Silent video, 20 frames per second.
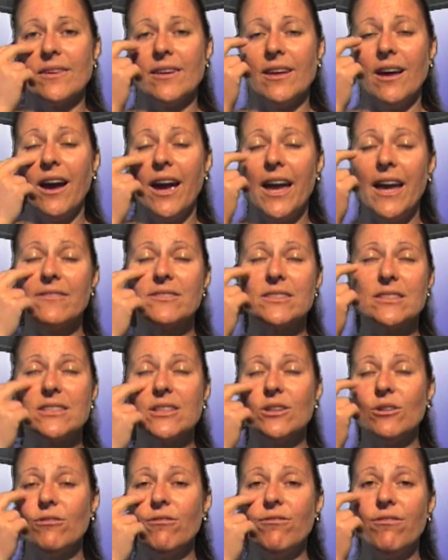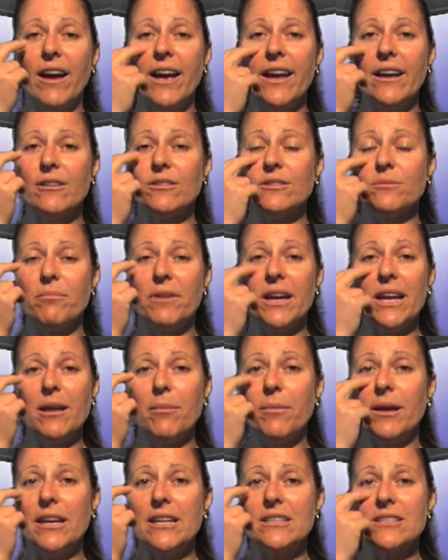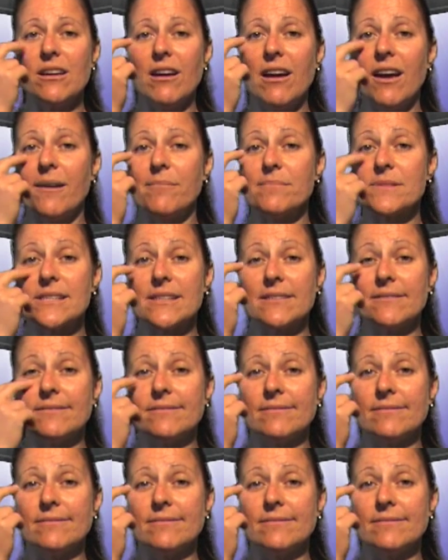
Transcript: I have still failed many, many times.